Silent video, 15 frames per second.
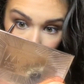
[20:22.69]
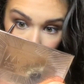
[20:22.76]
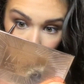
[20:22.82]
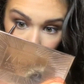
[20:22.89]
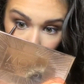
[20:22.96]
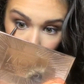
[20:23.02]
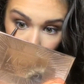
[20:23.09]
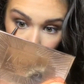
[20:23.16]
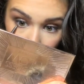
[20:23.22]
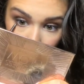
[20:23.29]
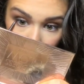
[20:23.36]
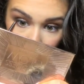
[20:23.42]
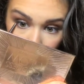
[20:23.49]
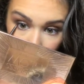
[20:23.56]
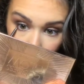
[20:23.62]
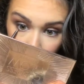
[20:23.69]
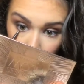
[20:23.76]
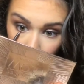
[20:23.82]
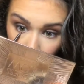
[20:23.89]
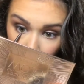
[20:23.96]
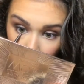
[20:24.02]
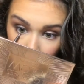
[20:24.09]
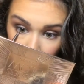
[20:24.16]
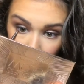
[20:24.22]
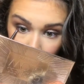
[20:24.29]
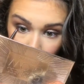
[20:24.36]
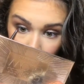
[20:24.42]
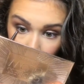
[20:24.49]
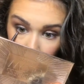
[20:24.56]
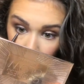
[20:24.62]
like right below where you
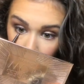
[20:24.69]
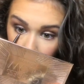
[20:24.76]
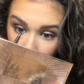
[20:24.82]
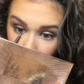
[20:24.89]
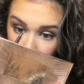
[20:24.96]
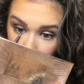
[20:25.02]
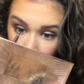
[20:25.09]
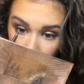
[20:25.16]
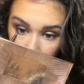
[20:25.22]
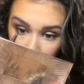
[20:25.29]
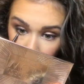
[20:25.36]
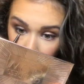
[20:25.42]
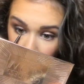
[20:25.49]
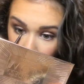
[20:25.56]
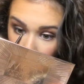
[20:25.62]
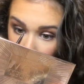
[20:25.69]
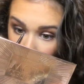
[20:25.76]
would normally line your